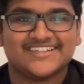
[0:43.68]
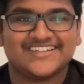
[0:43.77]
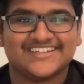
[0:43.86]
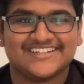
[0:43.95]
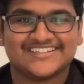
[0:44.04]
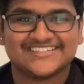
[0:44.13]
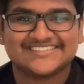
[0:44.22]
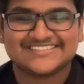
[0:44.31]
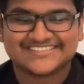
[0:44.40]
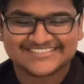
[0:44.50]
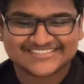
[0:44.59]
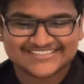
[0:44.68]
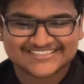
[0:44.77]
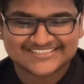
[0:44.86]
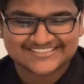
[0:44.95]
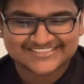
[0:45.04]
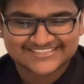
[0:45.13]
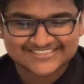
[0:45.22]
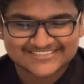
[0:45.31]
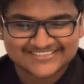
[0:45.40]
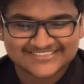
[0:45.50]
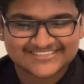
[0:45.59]

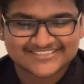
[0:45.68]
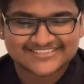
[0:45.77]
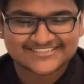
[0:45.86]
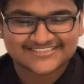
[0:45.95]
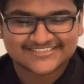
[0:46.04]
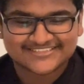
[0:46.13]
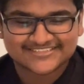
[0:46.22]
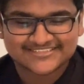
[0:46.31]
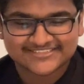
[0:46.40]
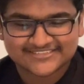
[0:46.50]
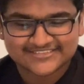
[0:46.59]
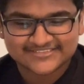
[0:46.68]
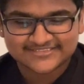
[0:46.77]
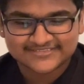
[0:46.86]
(not speaking)